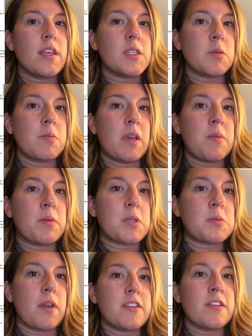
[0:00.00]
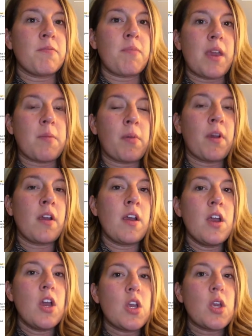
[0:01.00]
This will be a persuasive paper.
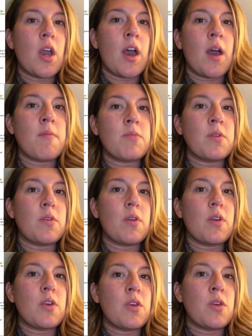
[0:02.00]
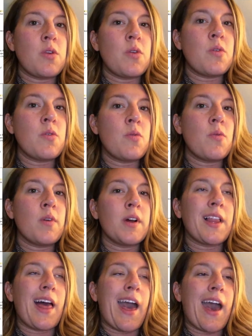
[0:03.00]
You
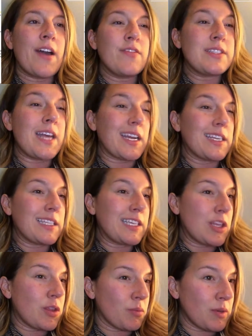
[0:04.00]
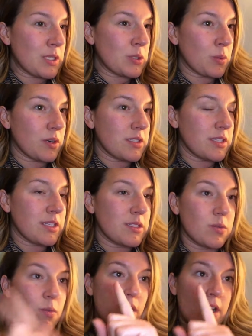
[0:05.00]
will have technically three
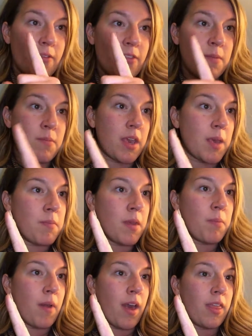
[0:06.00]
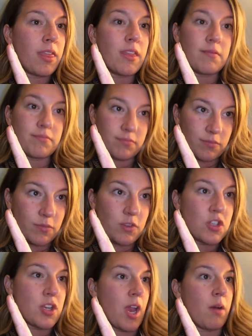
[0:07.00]
sources, one of them being Macbeth.
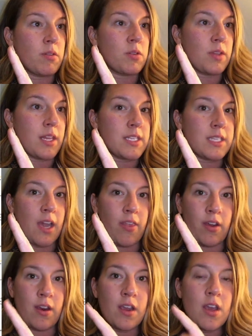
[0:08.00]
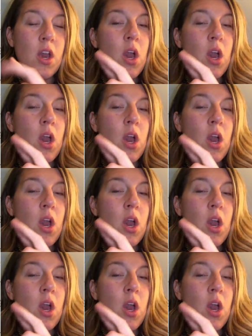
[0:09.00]
Check, we're doing that together.